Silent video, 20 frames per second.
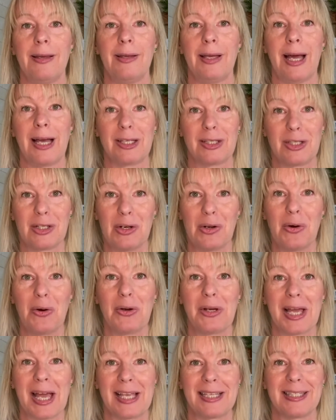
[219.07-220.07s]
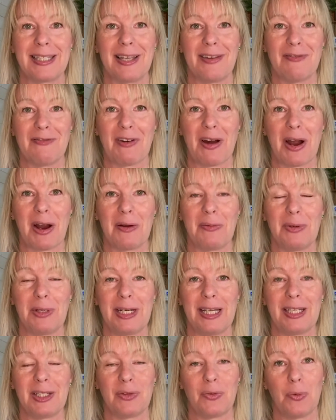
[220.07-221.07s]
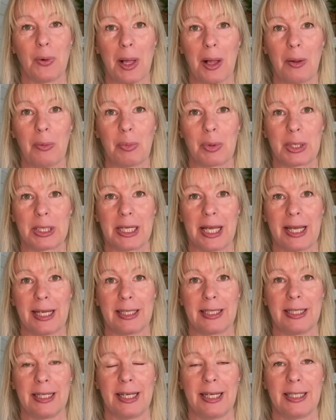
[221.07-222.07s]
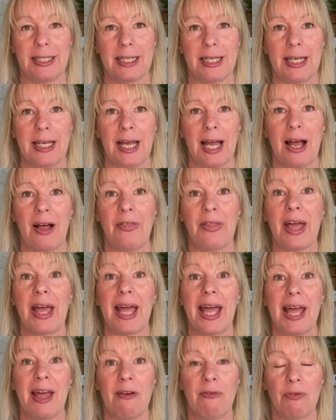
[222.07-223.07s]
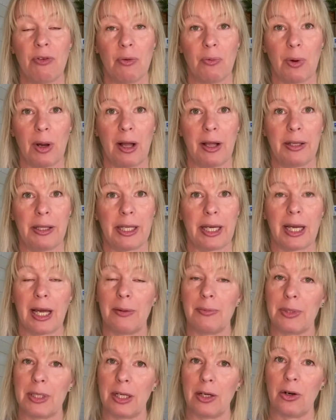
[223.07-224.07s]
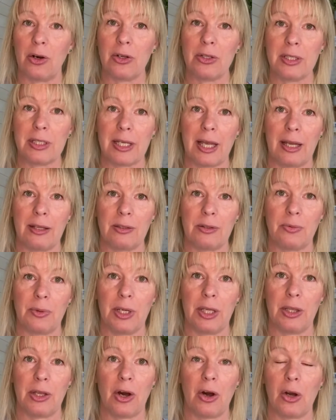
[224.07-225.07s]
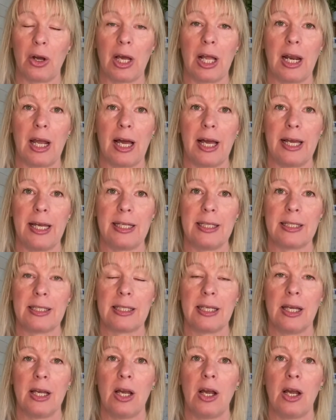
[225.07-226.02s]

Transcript: as long as the environment is well protected and that everyone that comes in contact with our clients